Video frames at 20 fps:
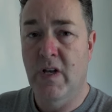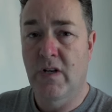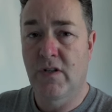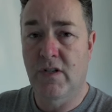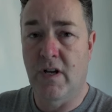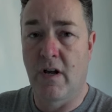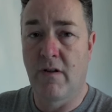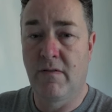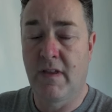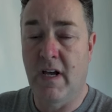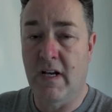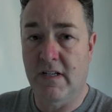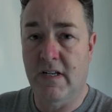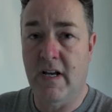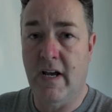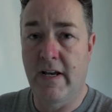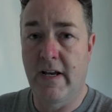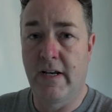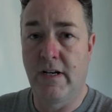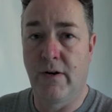So that's
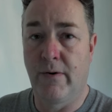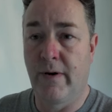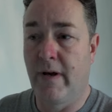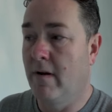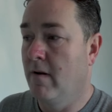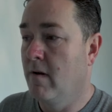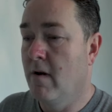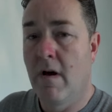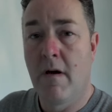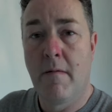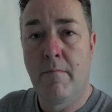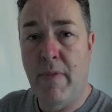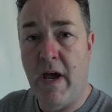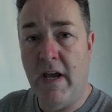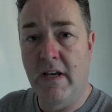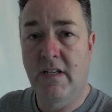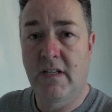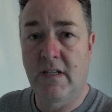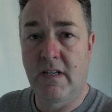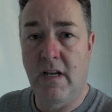how you do it.
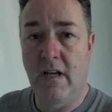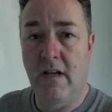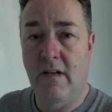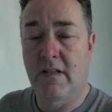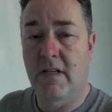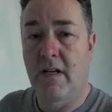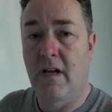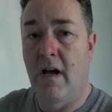Paste it